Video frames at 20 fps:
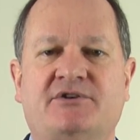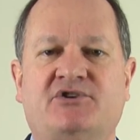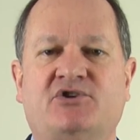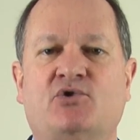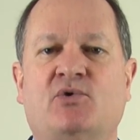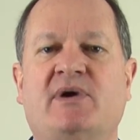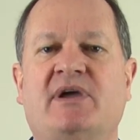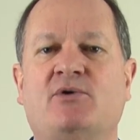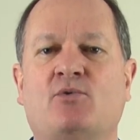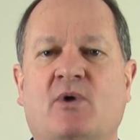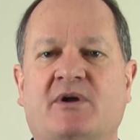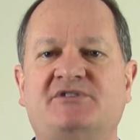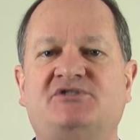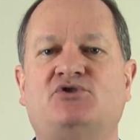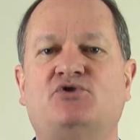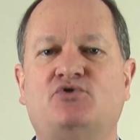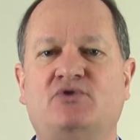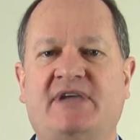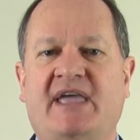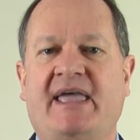doing
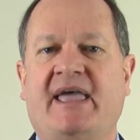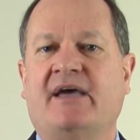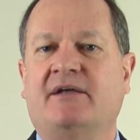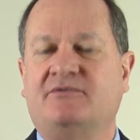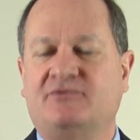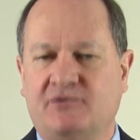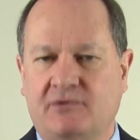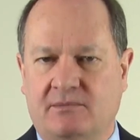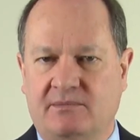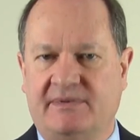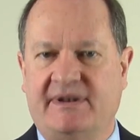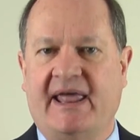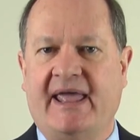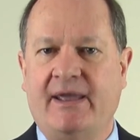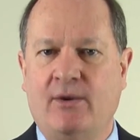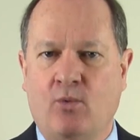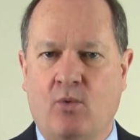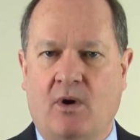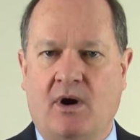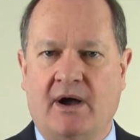what you can from
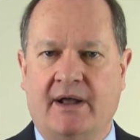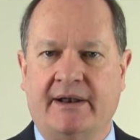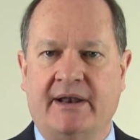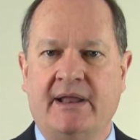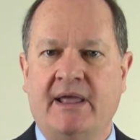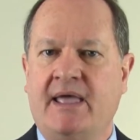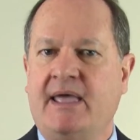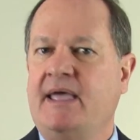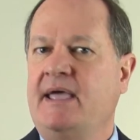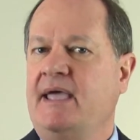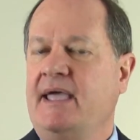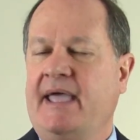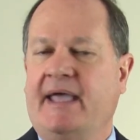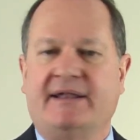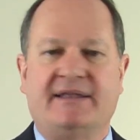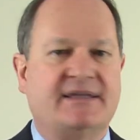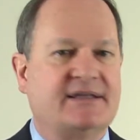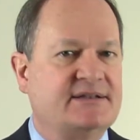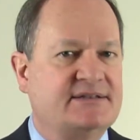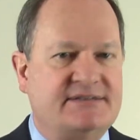day one
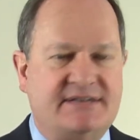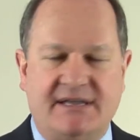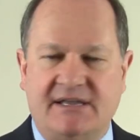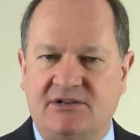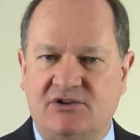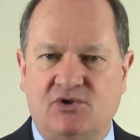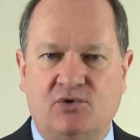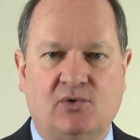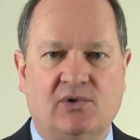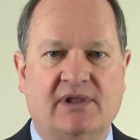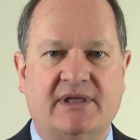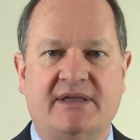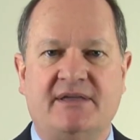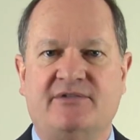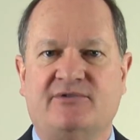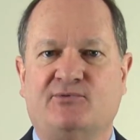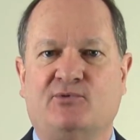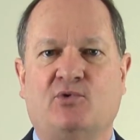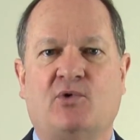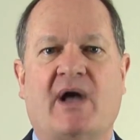and
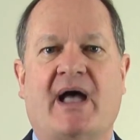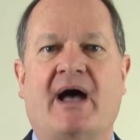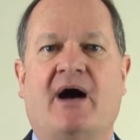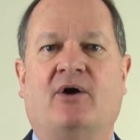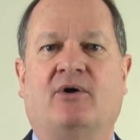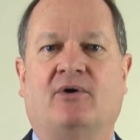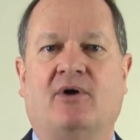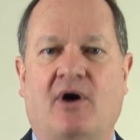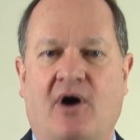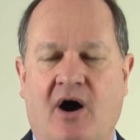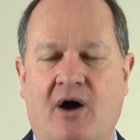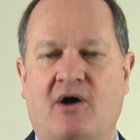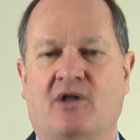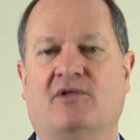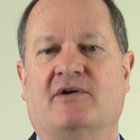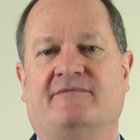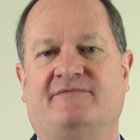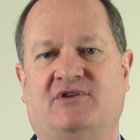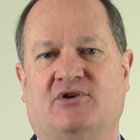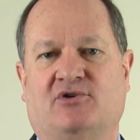continually throughout
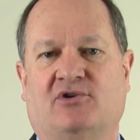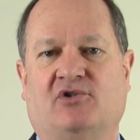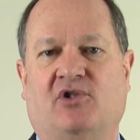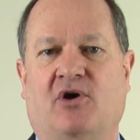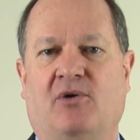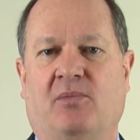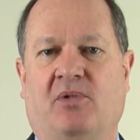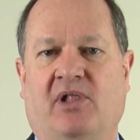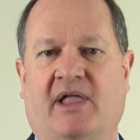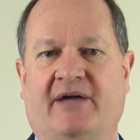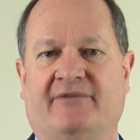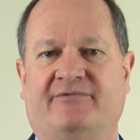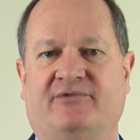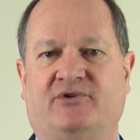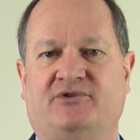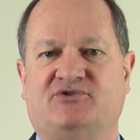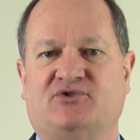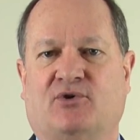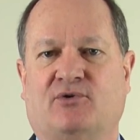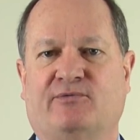all of your global
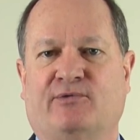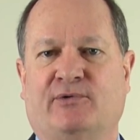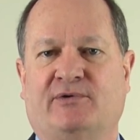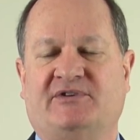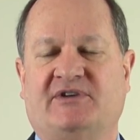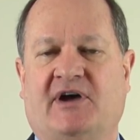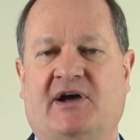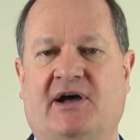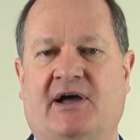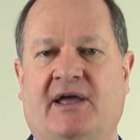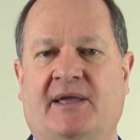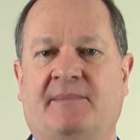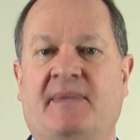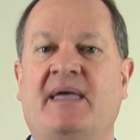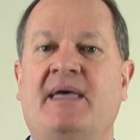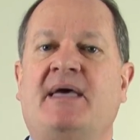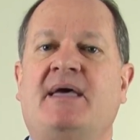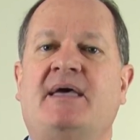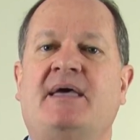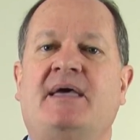efforts over time
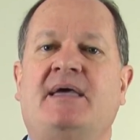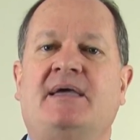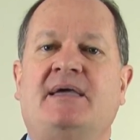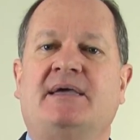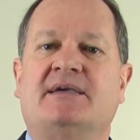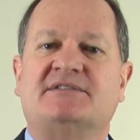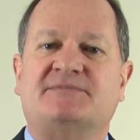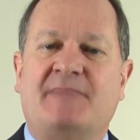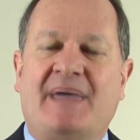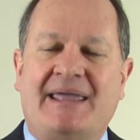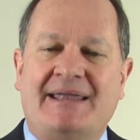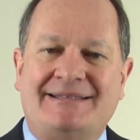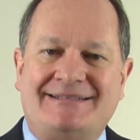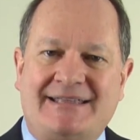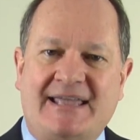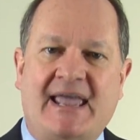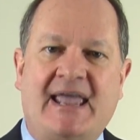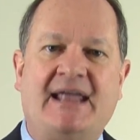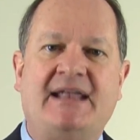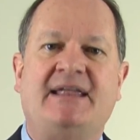is
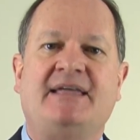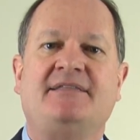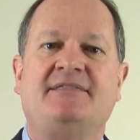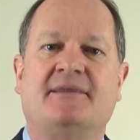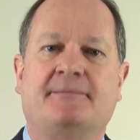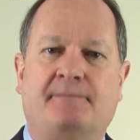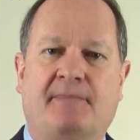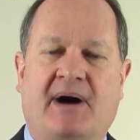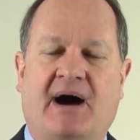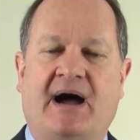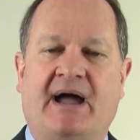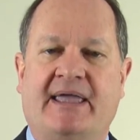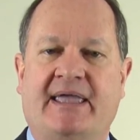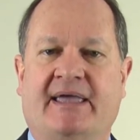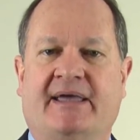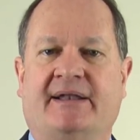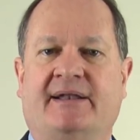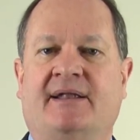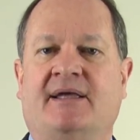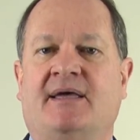maintaining the
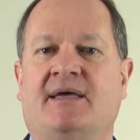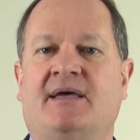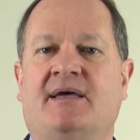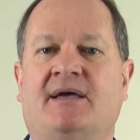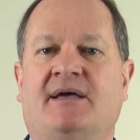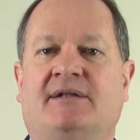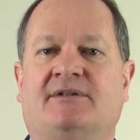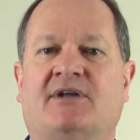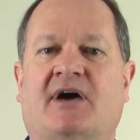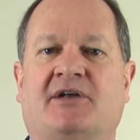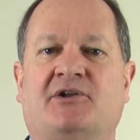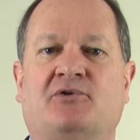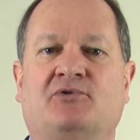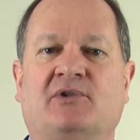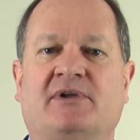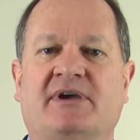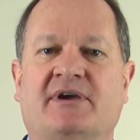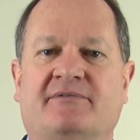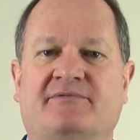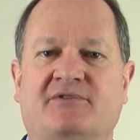buy-in, not only